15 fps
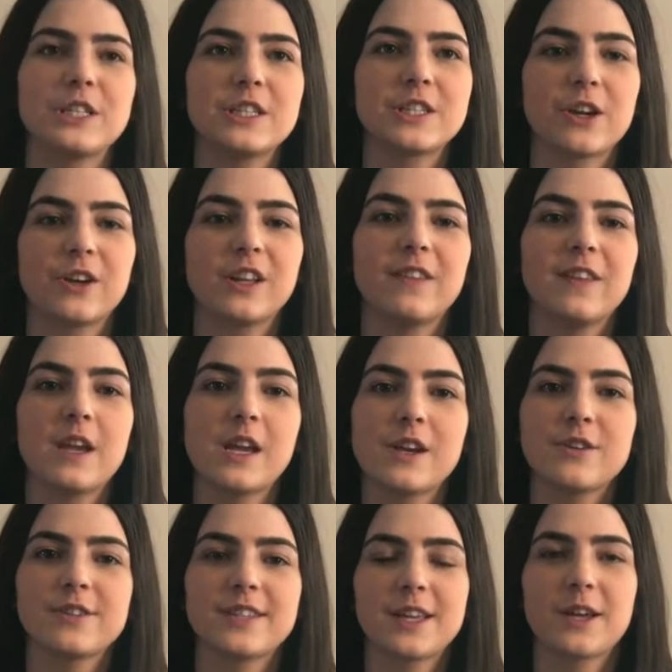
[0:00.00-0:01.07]
starting in the
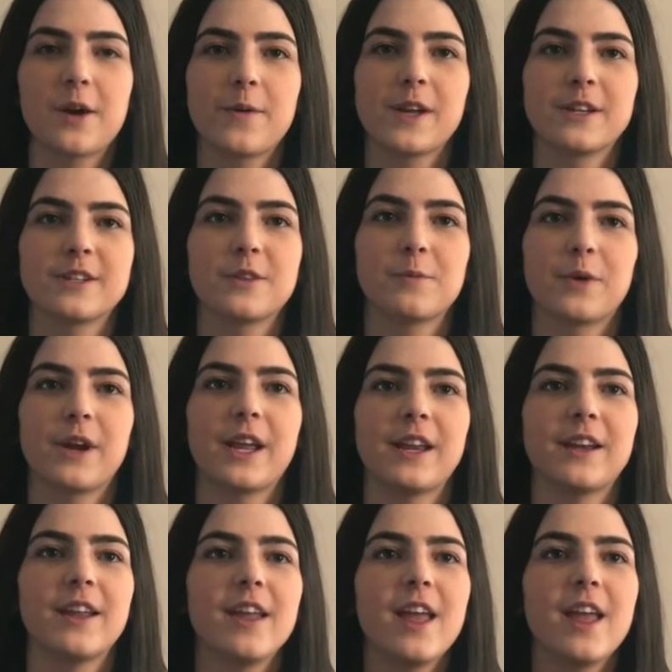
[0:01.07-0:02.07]
ears and going into the brain.